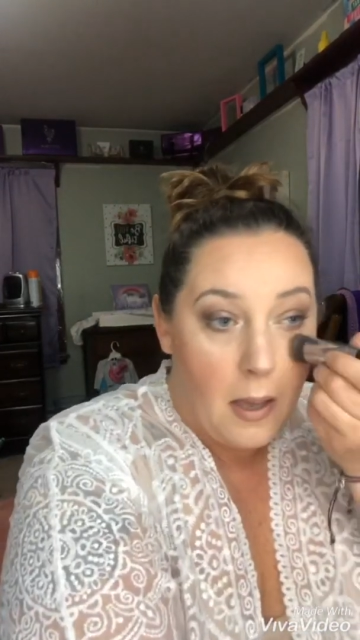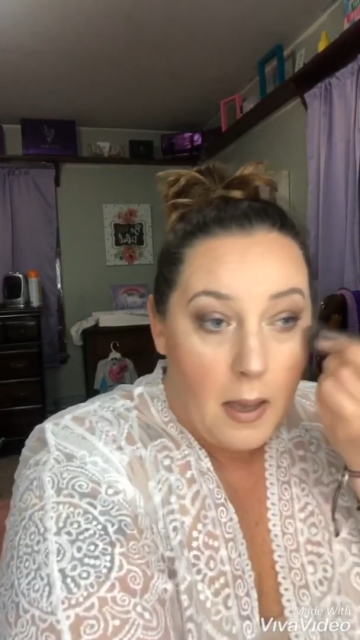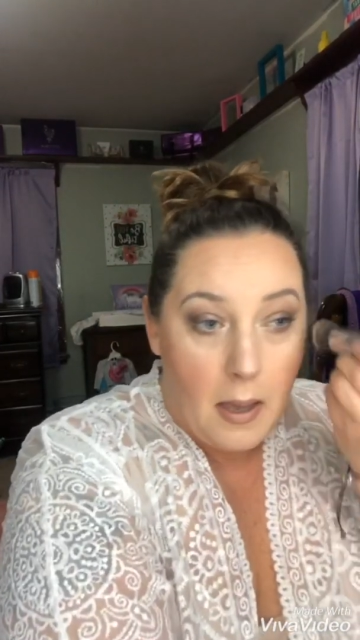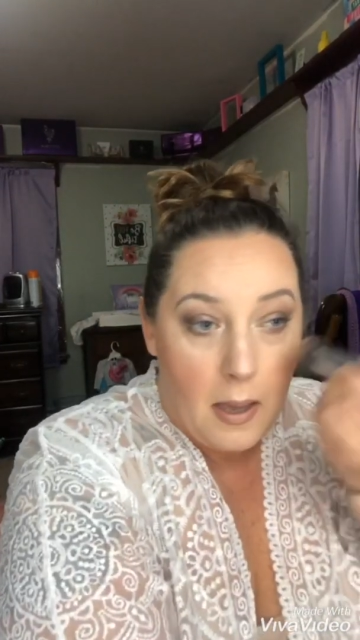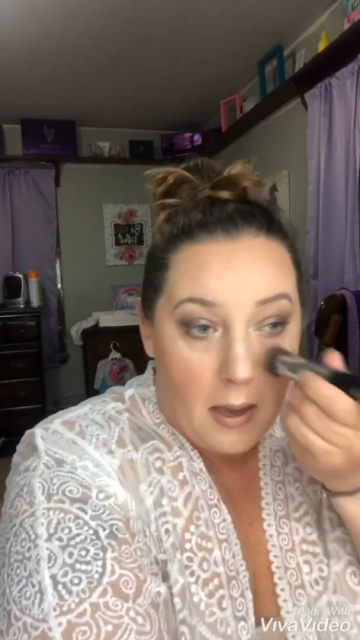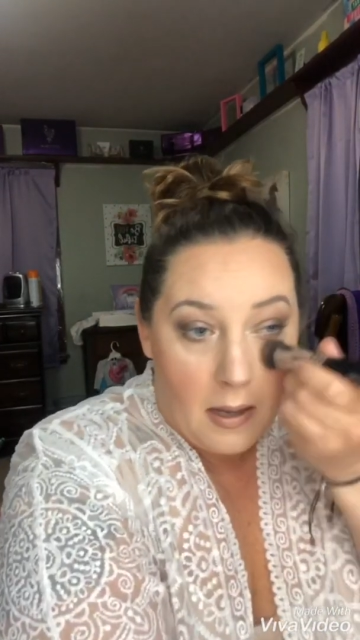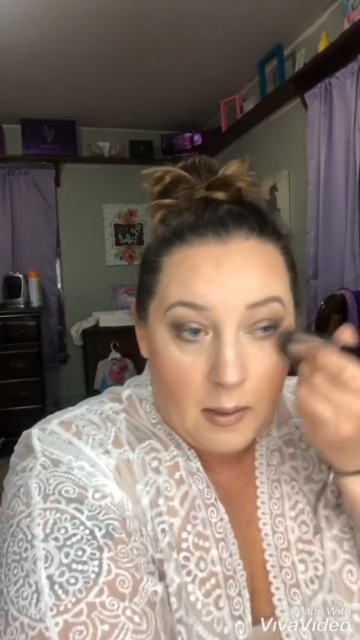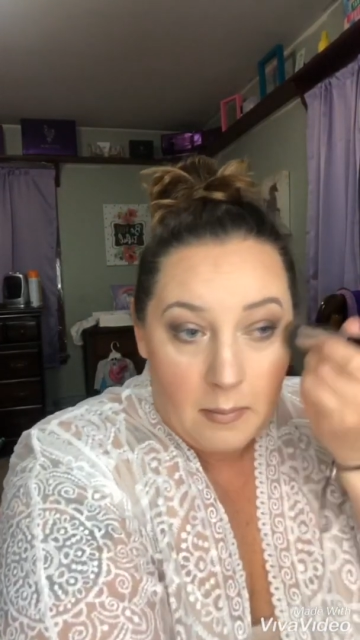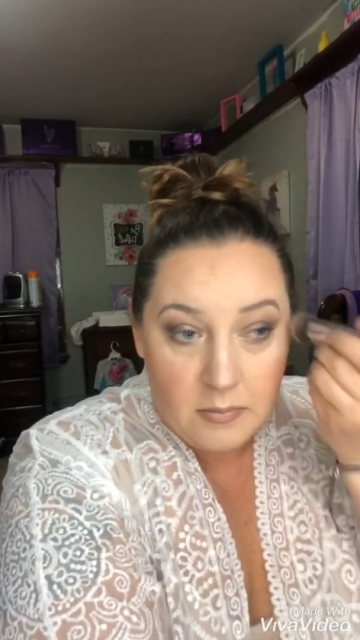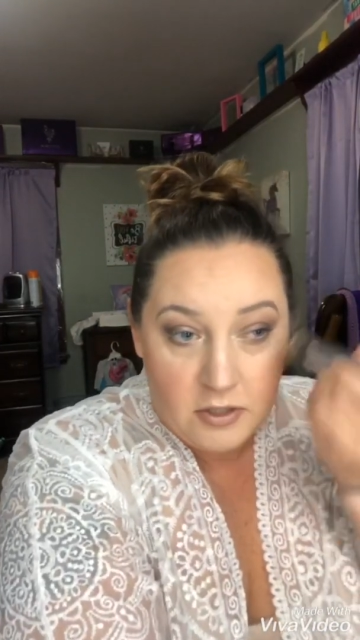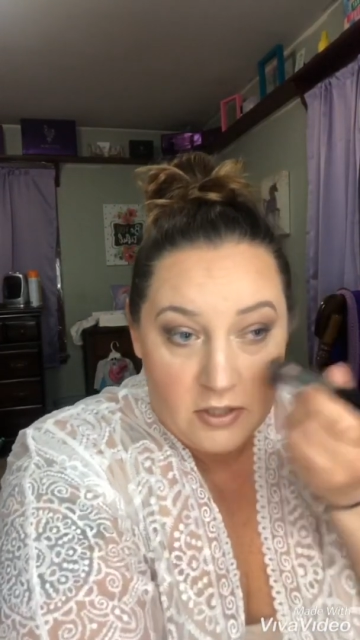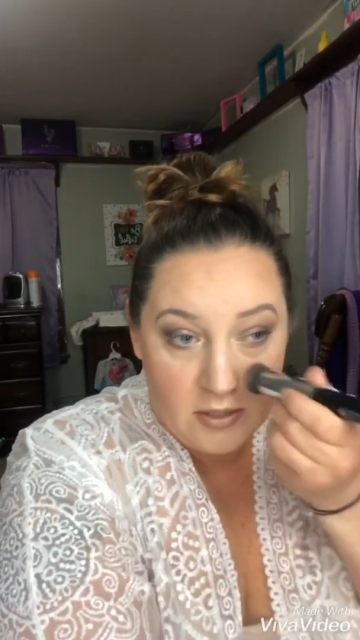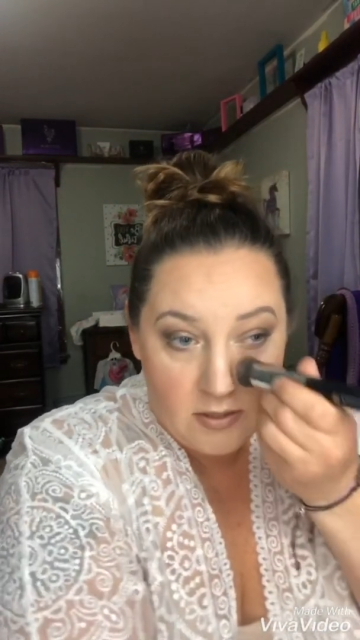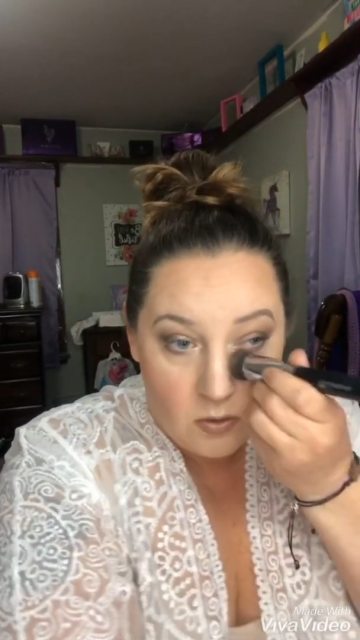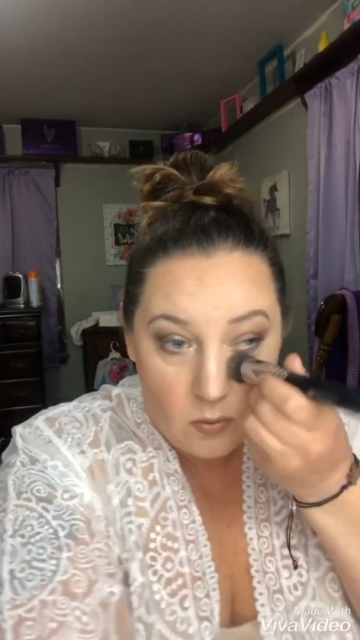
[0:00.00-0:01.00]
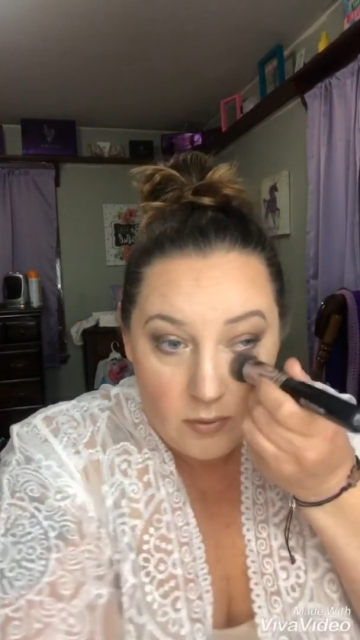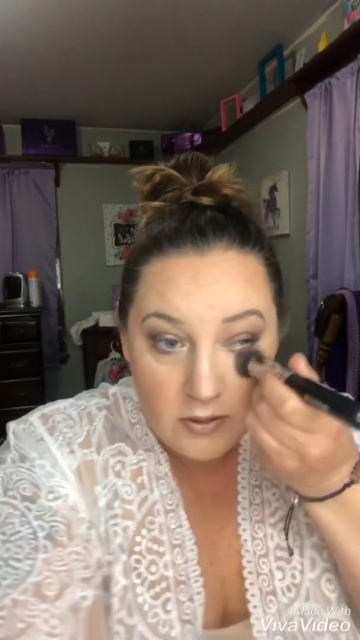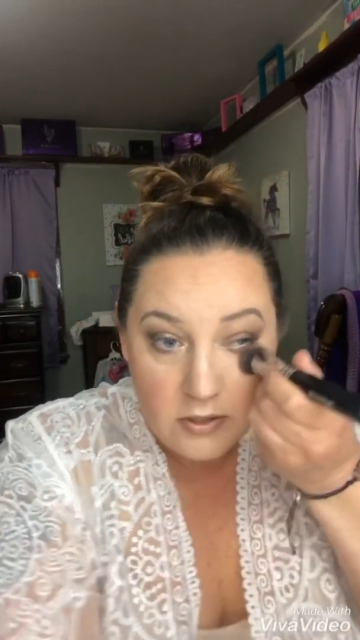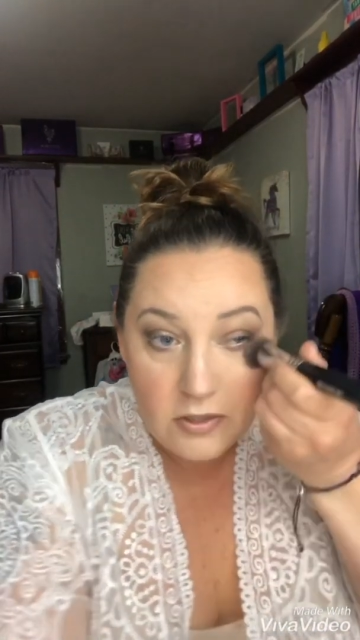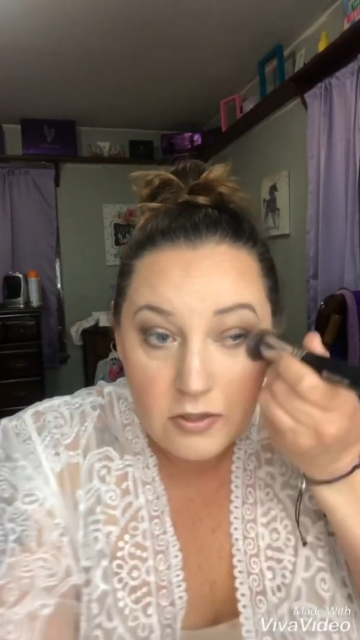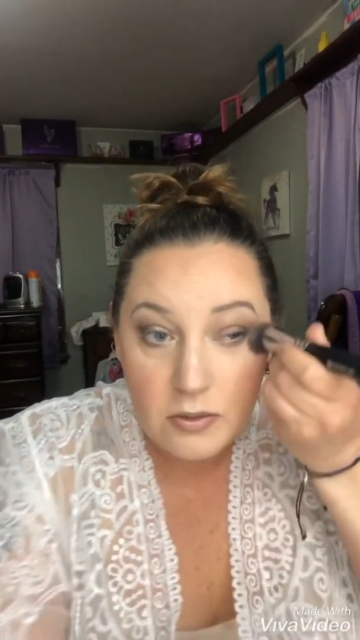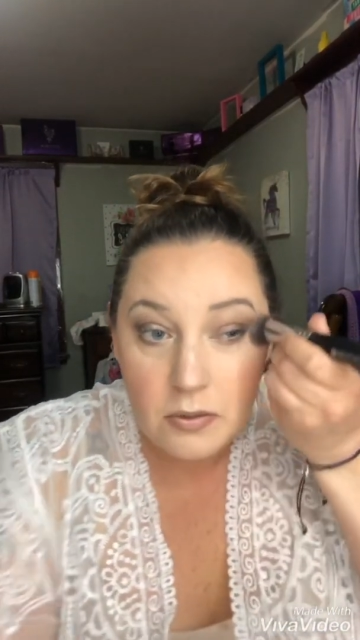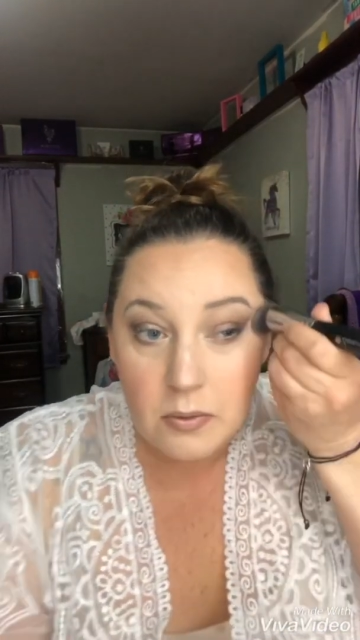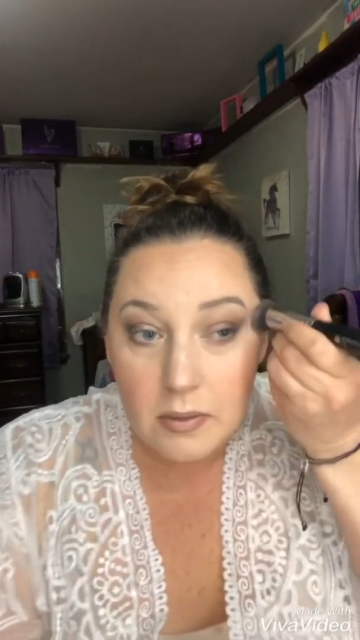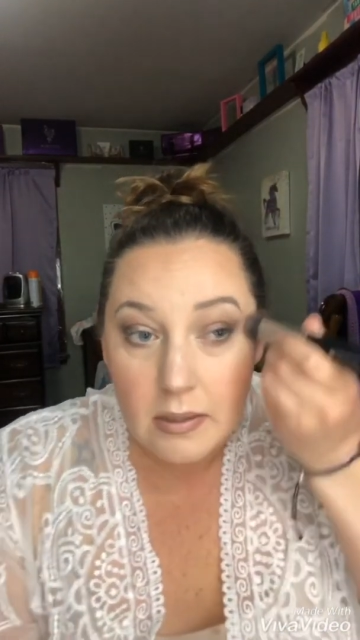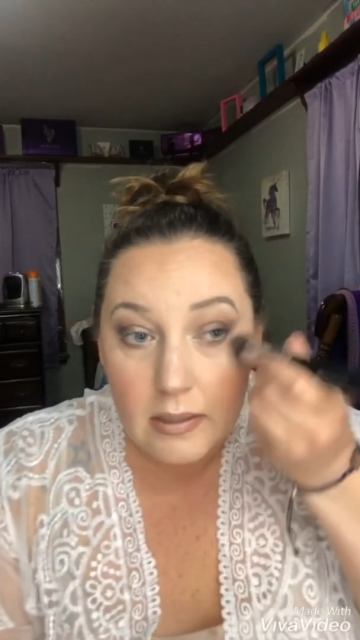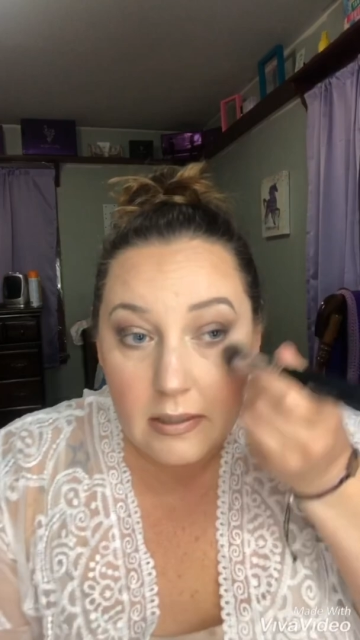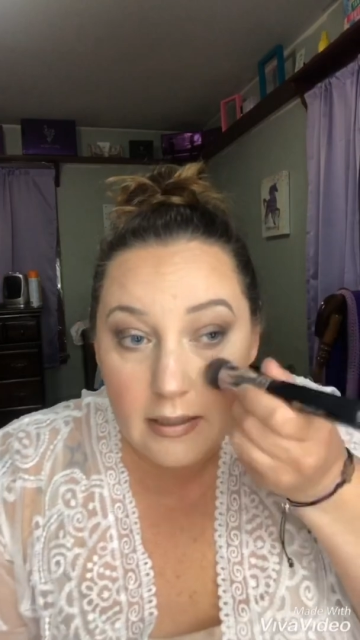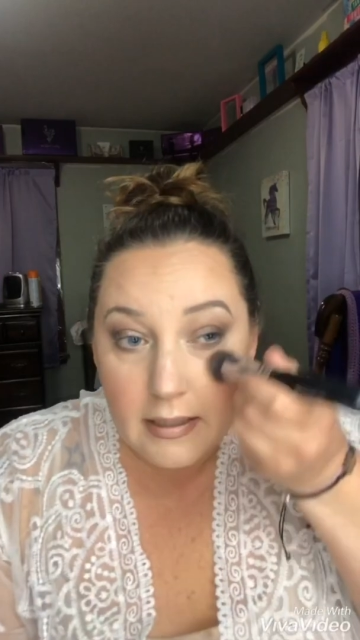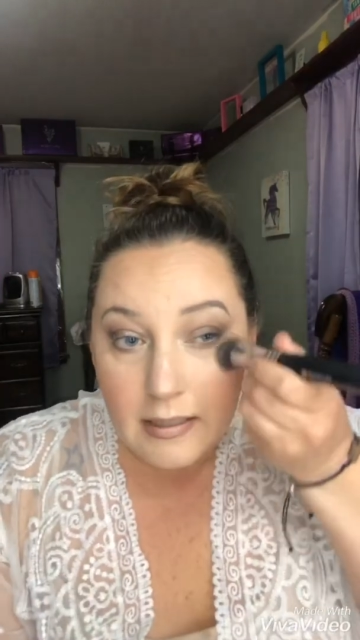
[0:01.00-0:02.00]
And I'm just going to
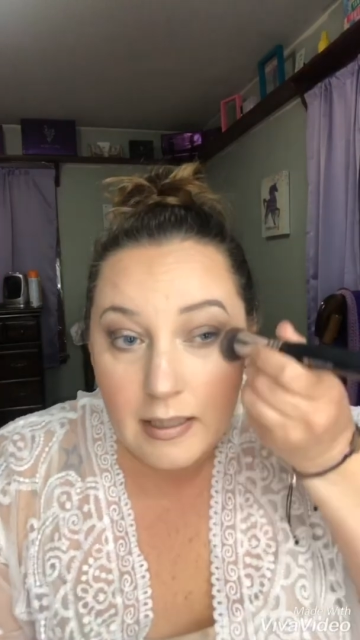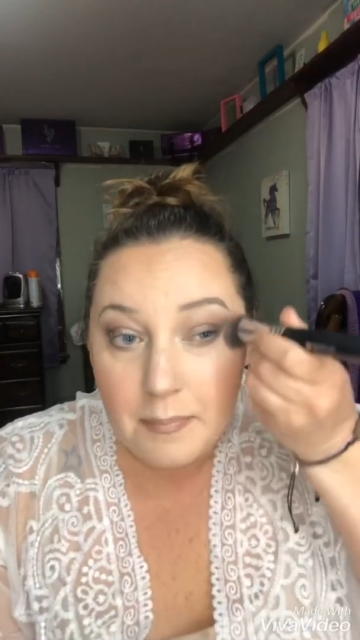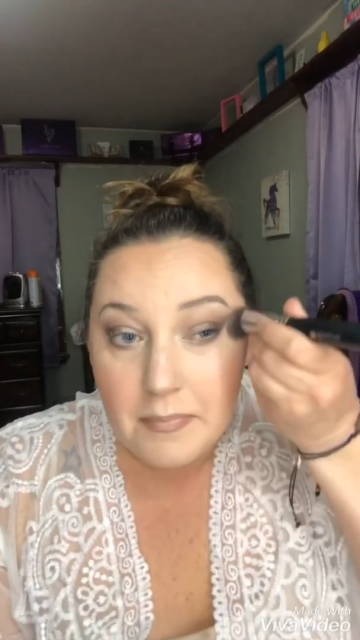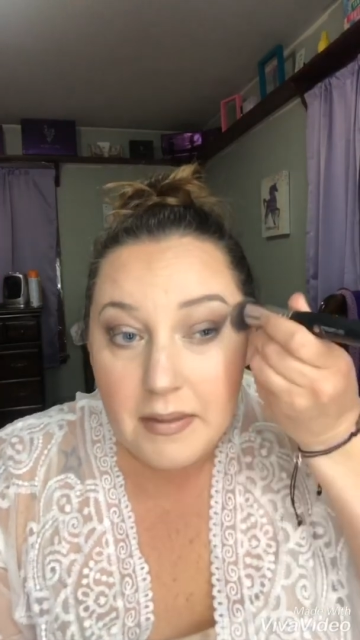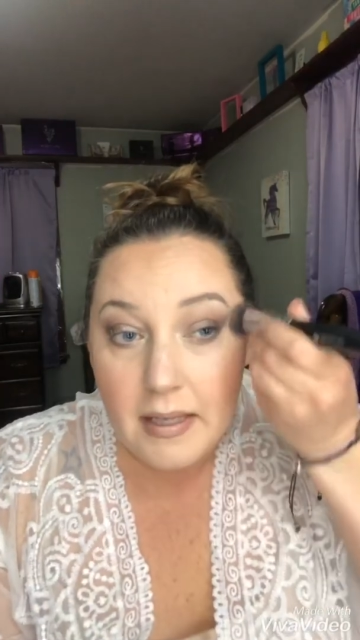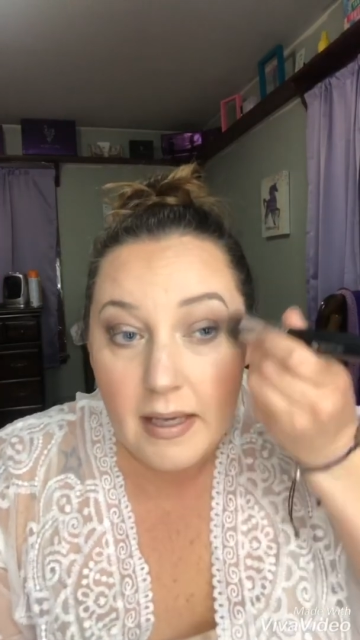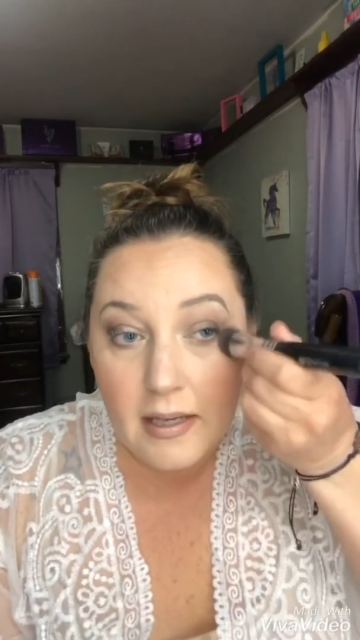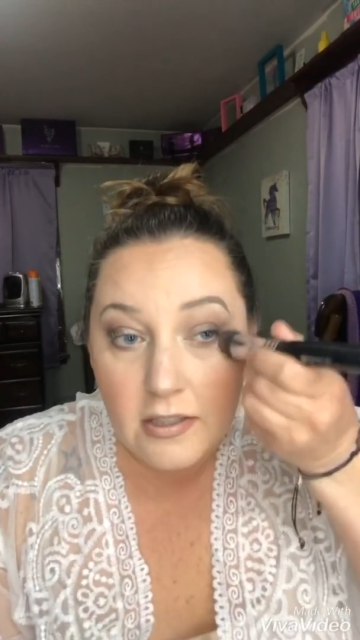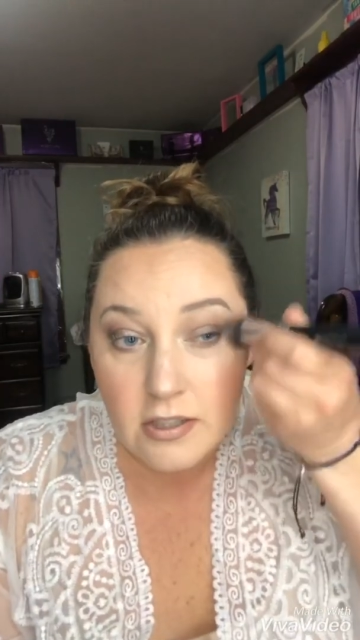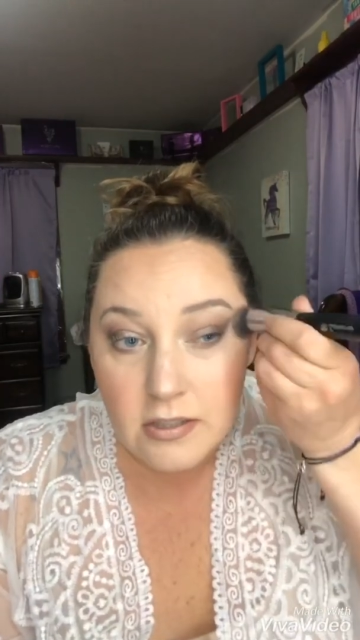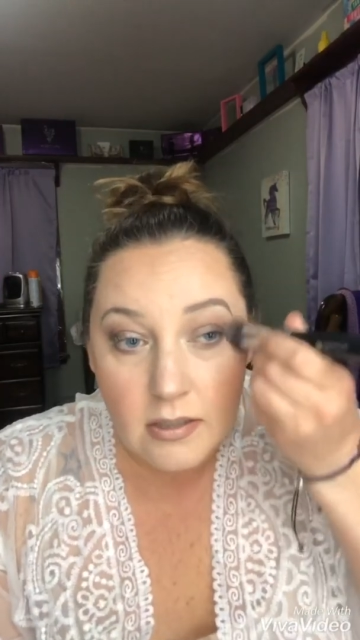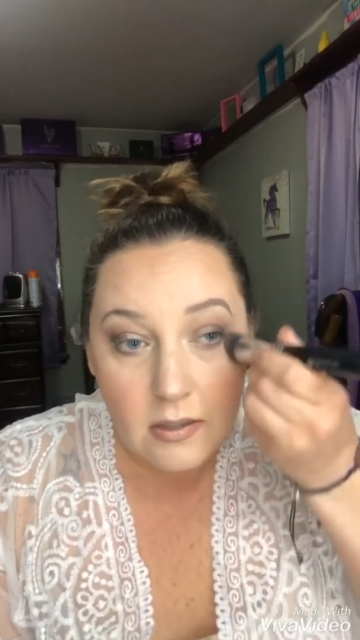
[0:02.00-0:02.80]
clean up the edges in the